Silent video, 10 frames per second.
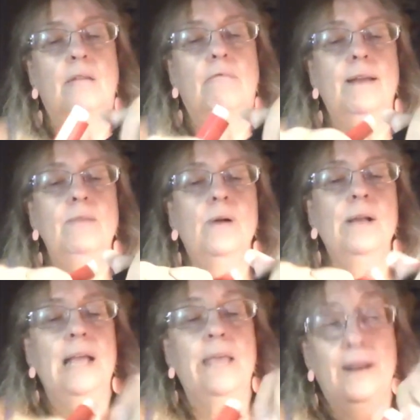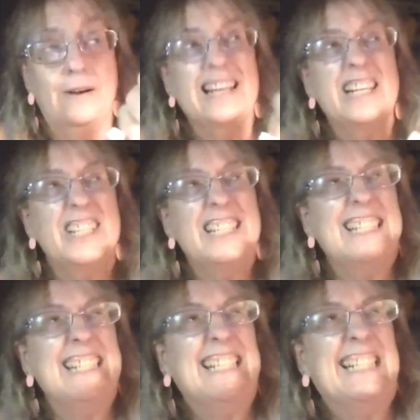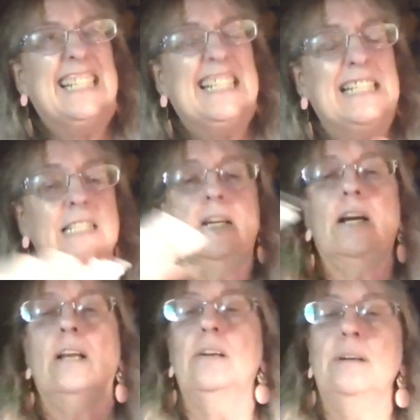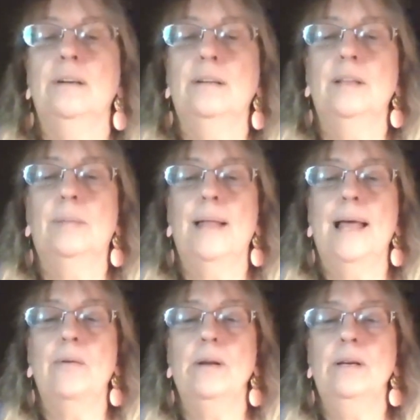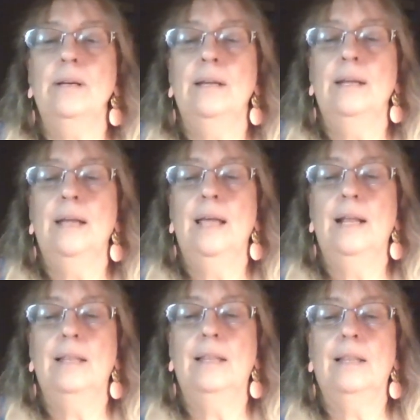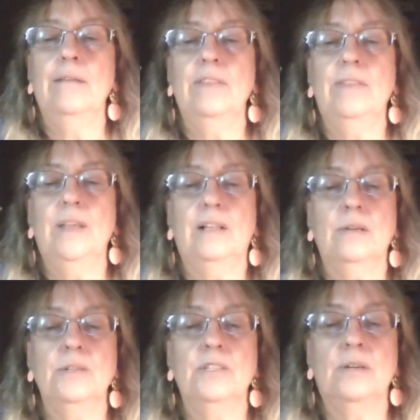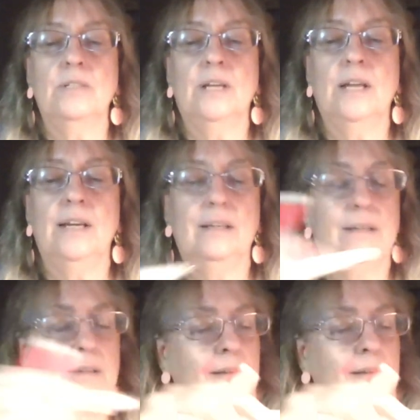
red one, and they're actually the color, the black one. And I love that they close so tight.